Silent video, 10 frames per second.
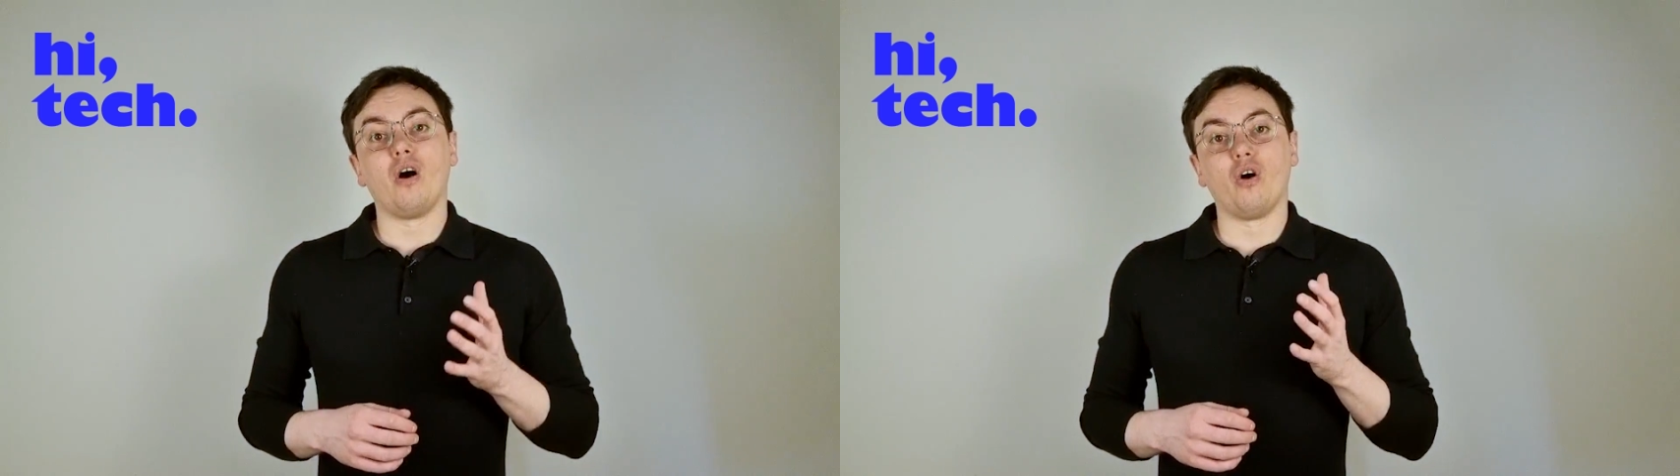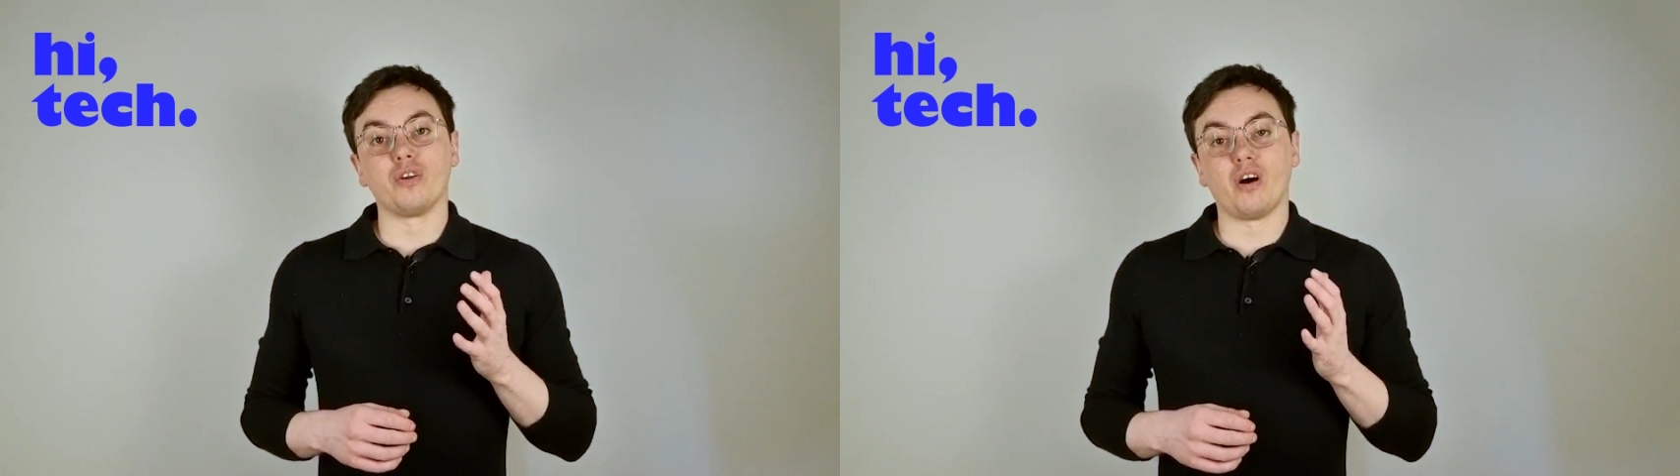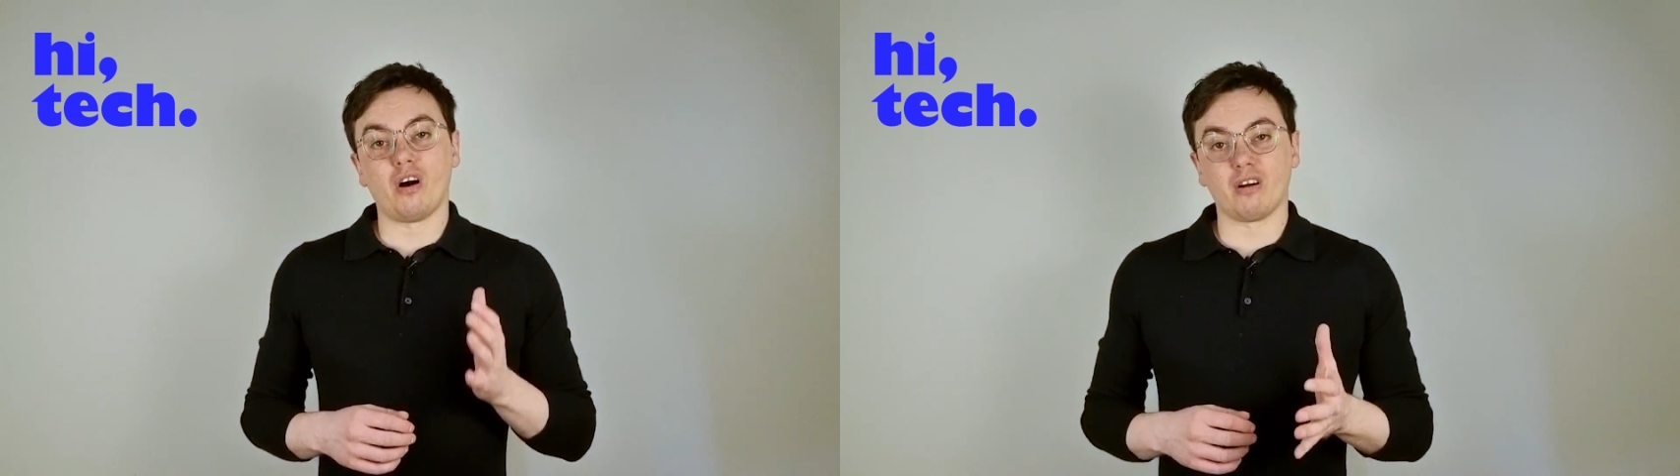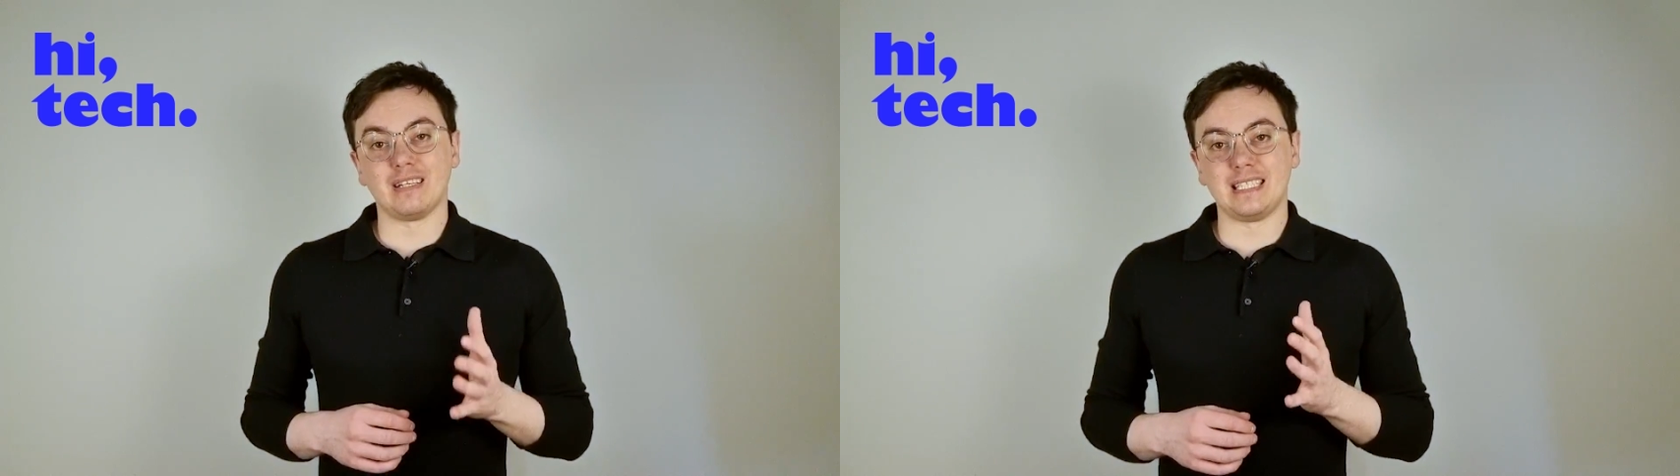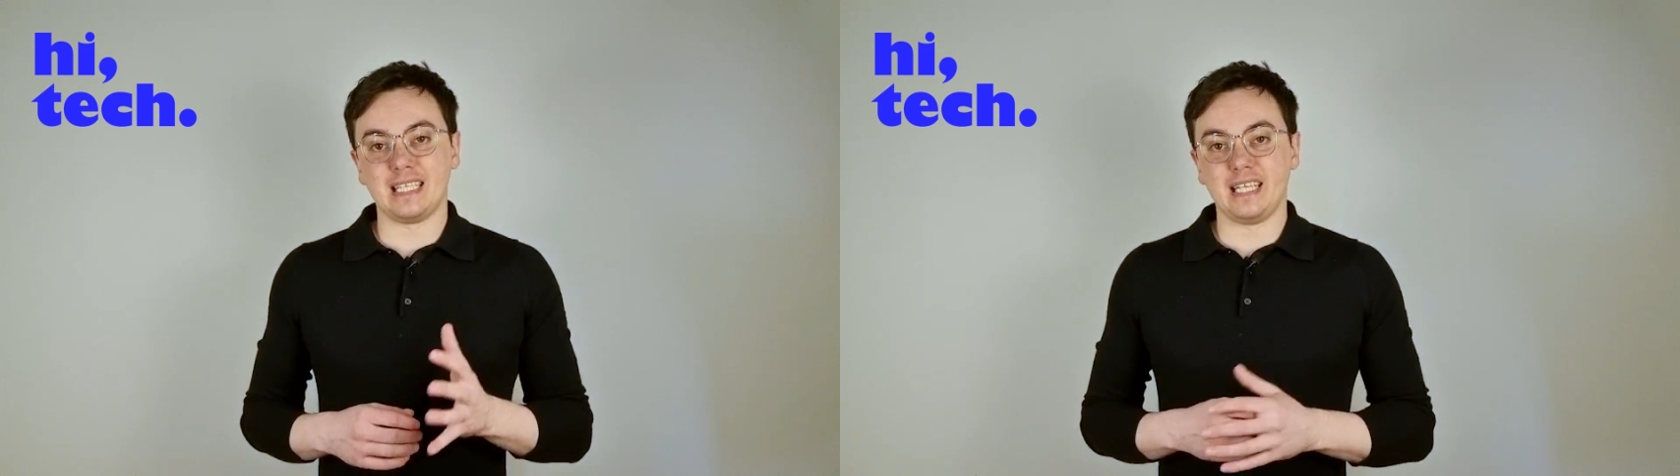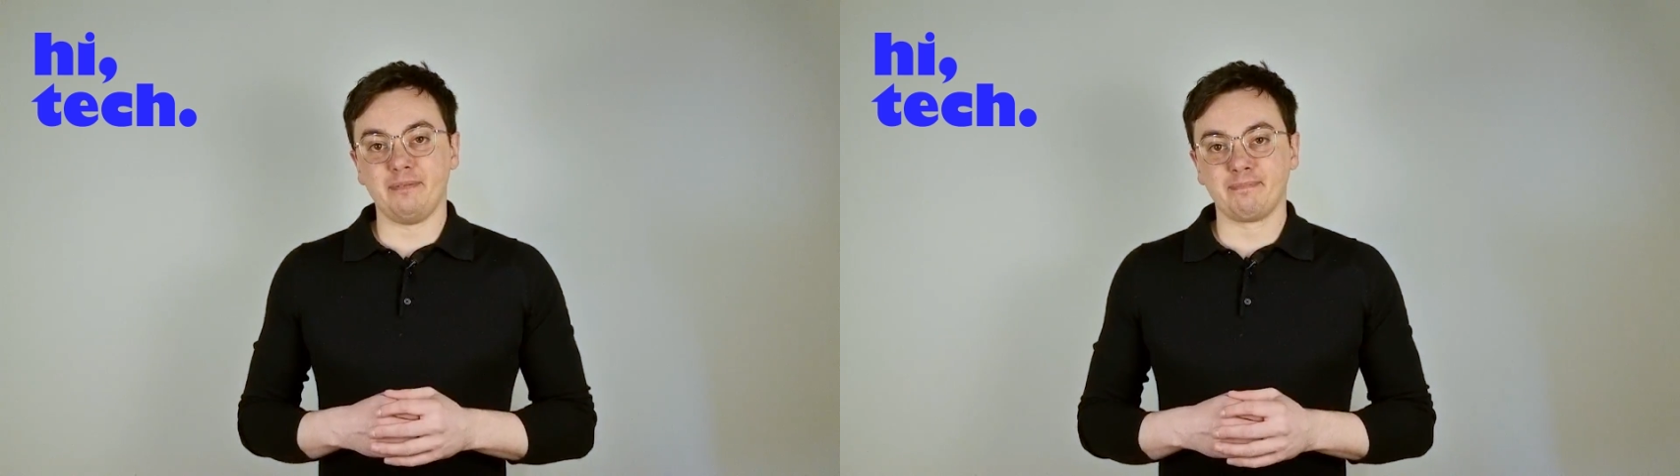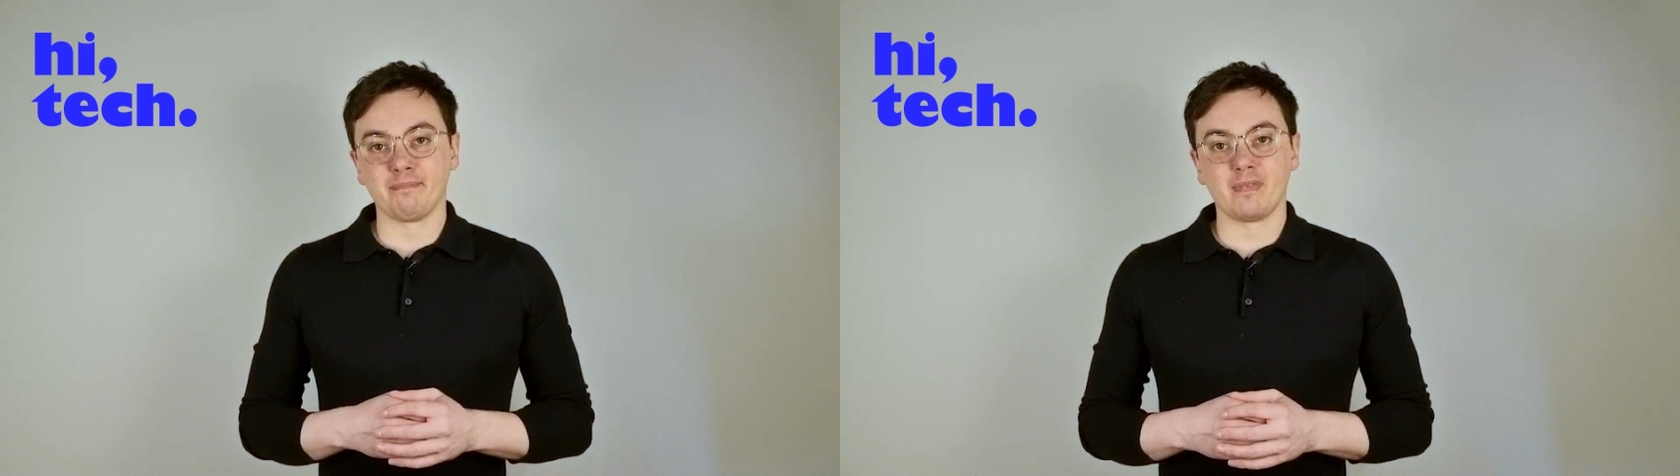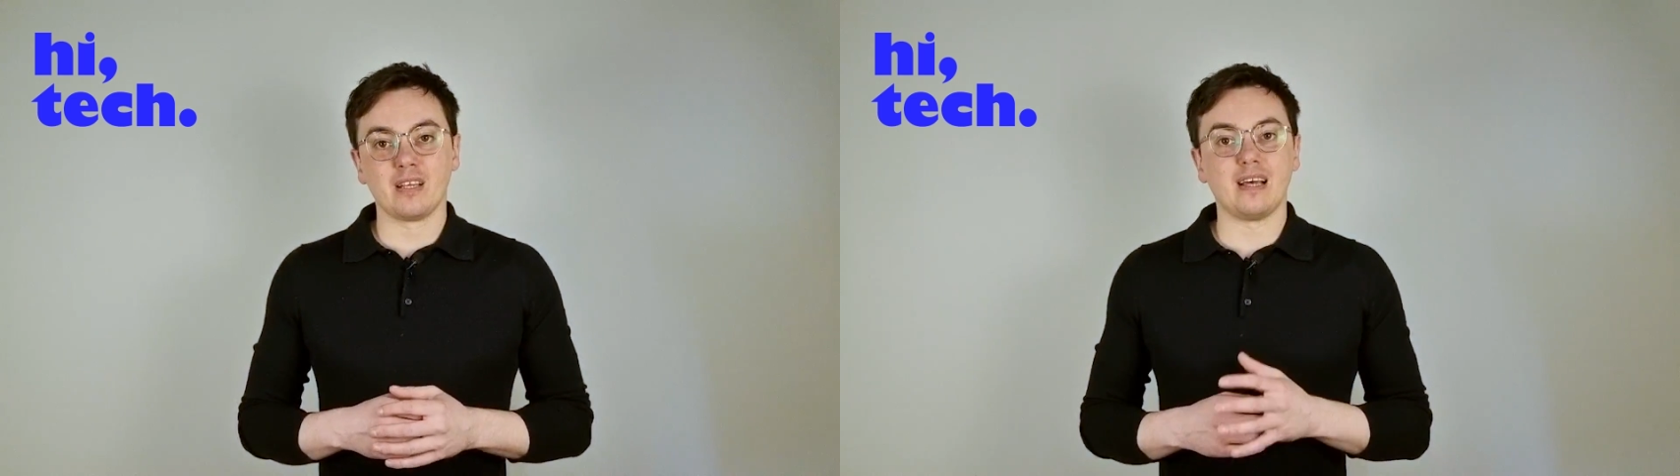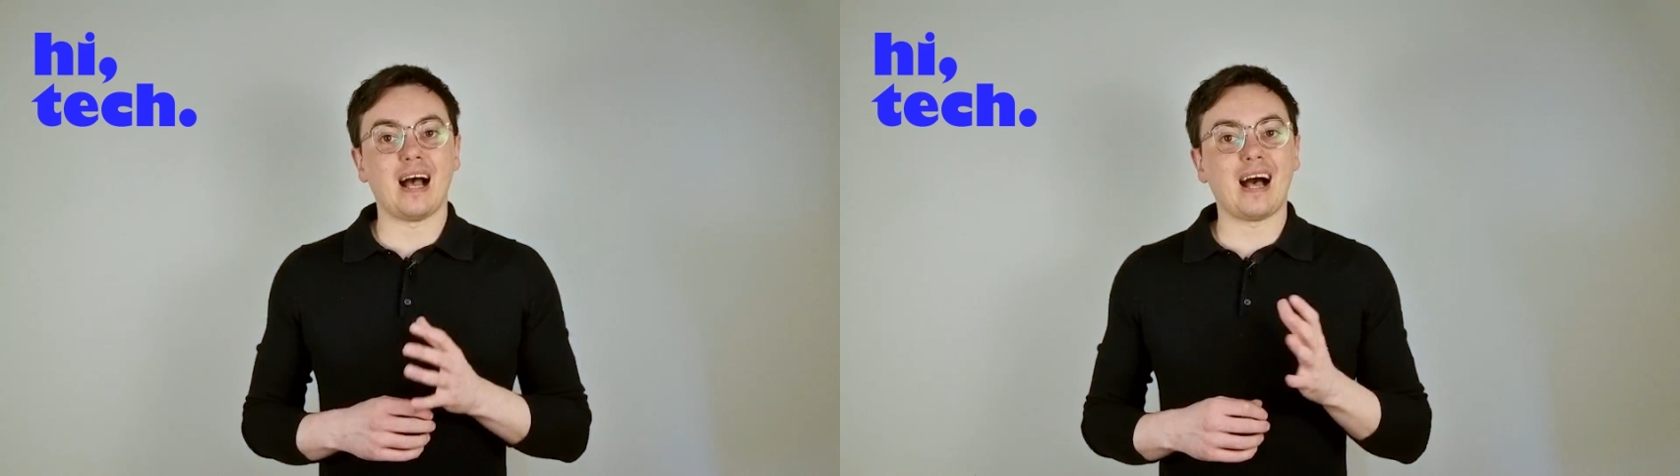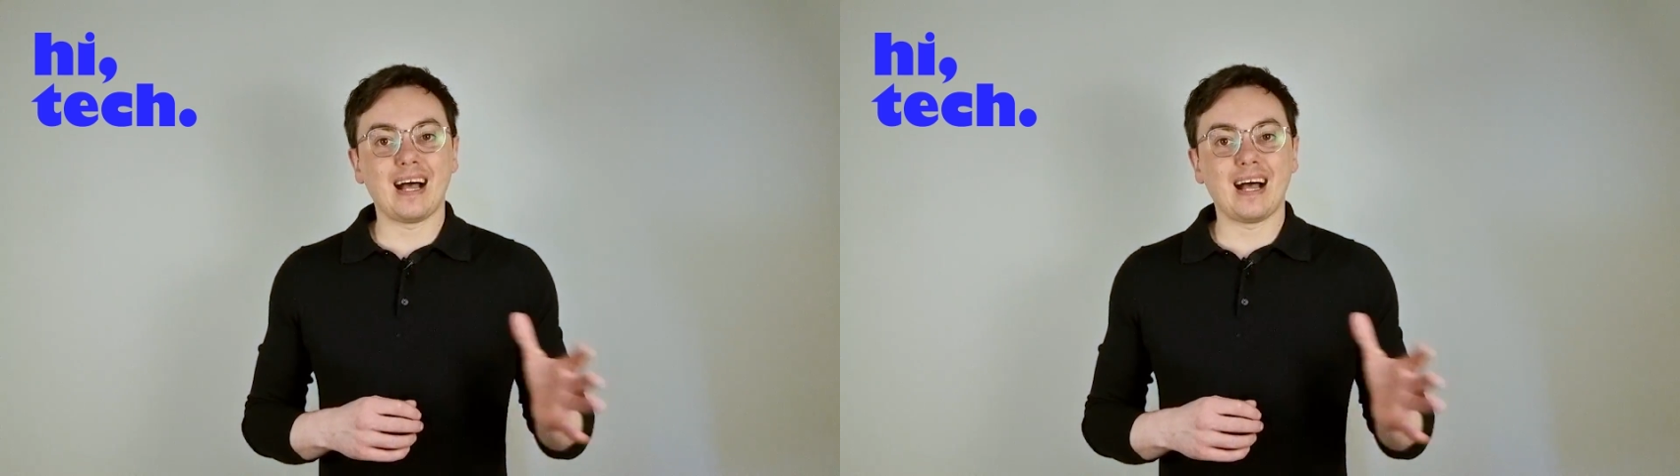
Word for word: on R&D, the